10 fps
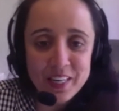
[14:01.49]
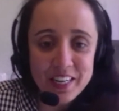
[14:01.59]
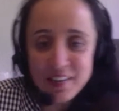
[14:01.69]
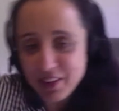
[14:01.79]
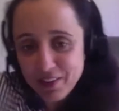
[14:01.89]
And
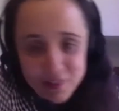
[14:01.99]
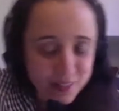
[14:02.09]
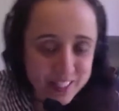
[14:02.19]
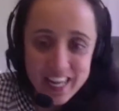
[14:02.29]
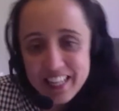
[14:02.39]
even if you
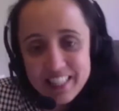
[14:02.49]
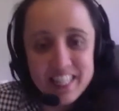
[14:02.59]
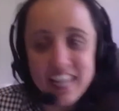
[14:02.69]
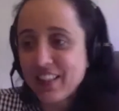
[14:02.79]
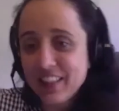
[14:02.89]
say it,
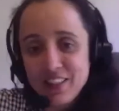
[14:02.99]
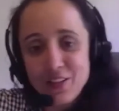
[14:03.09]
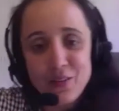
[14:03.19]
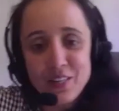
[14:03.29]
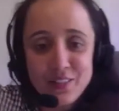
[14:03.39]
like you
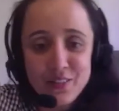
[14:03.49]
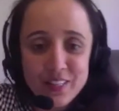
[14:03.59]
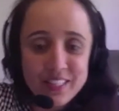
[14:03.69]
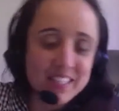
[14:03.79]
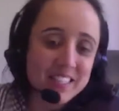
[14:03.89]
need to do this,